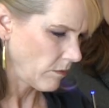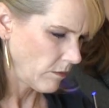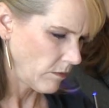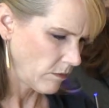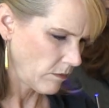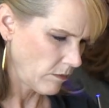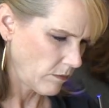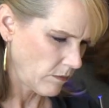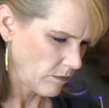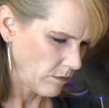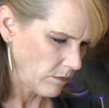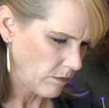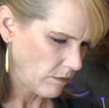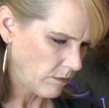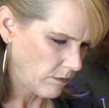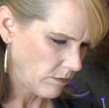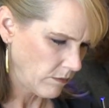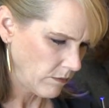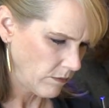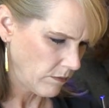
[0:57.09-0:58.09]

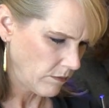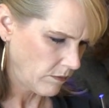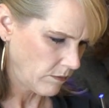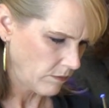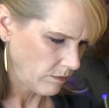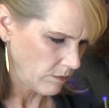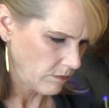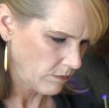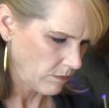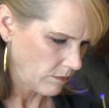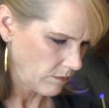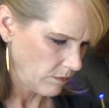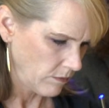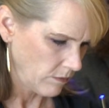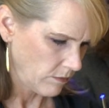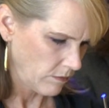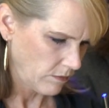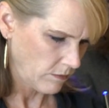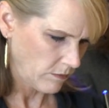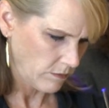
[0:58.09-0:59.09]

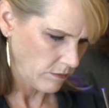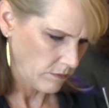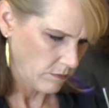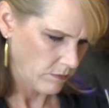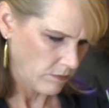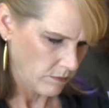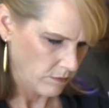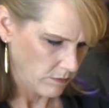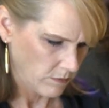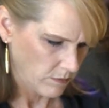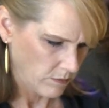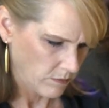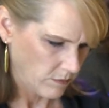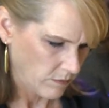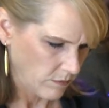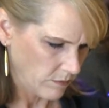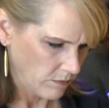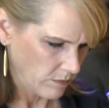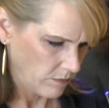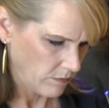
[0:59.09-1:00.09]

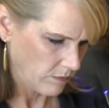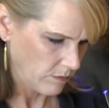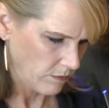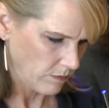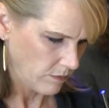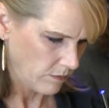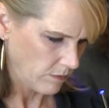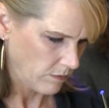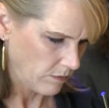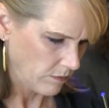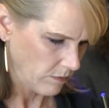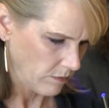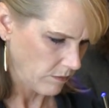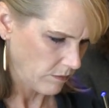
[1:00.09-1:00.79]
No words are spoken by the person on screen.